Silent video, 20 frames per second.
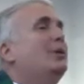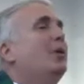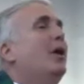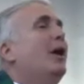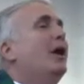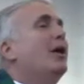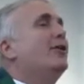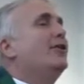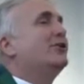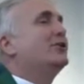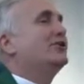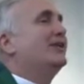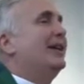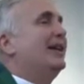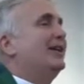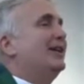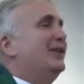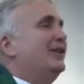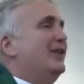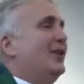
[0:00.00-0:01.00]
You are the
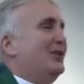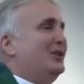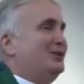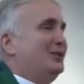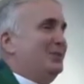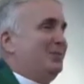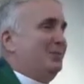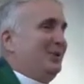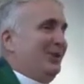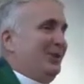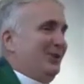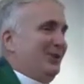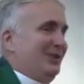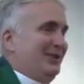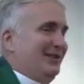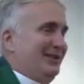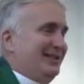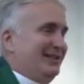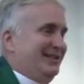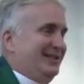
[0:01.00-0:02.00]
strength of those who put their
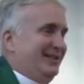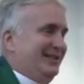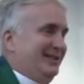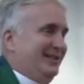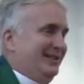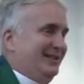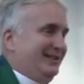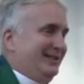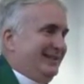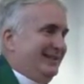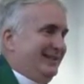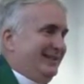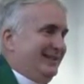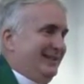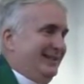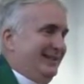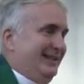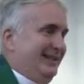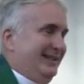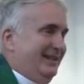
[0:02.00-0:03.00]
trust in you.
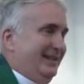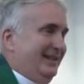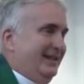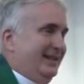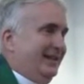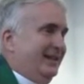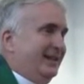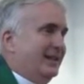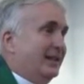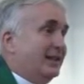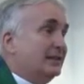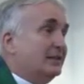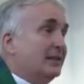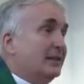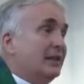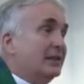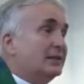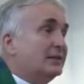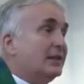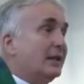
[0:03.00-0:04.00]
Because
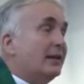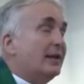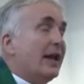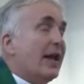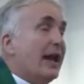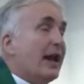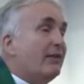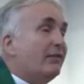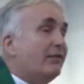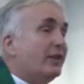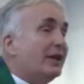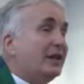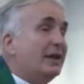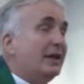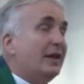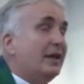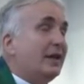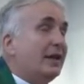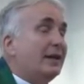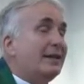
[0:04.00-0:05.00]
He has done
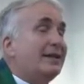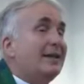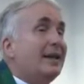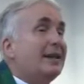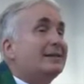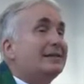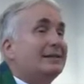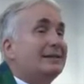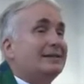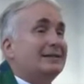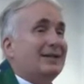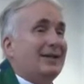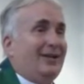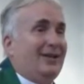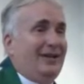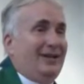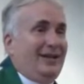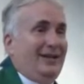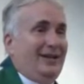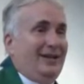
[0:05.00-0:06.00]
everything
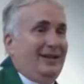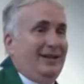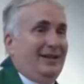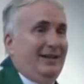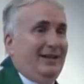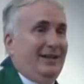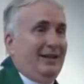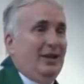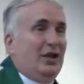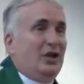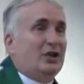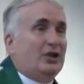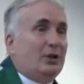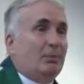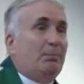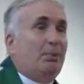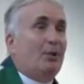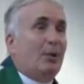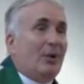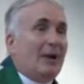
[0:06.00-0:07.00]
necessary to
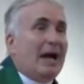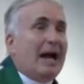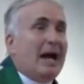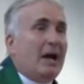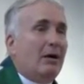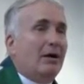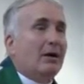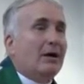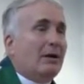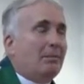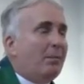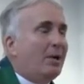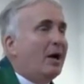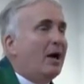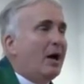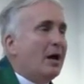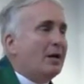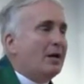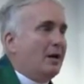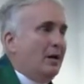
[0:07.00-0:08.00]
pour out
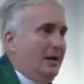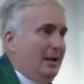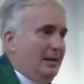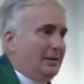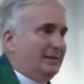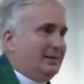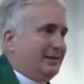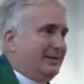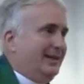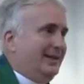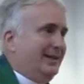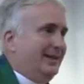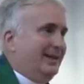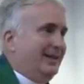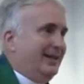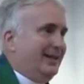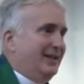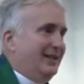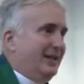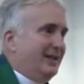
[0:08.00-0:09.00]
upon us
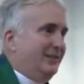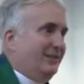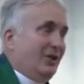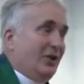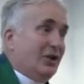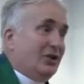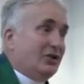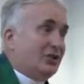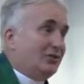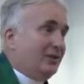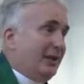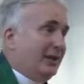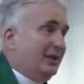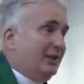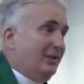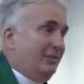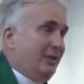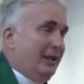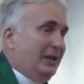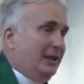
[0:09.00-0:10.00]
the very strength
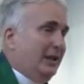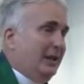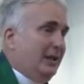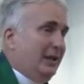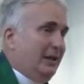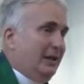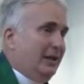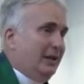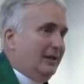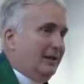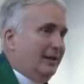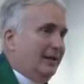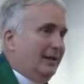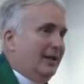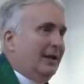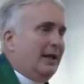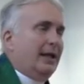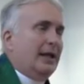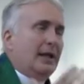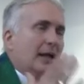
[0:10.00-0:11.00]
that we need.
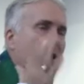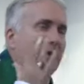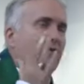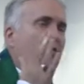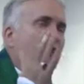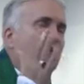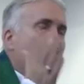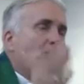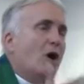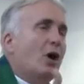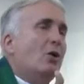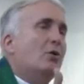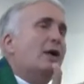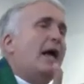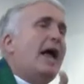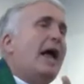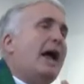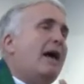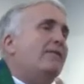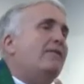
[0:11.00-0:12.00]
If you don't
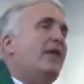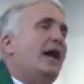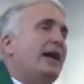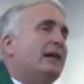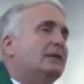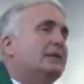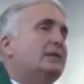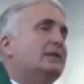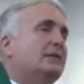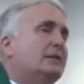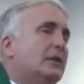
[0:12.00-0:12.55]
have that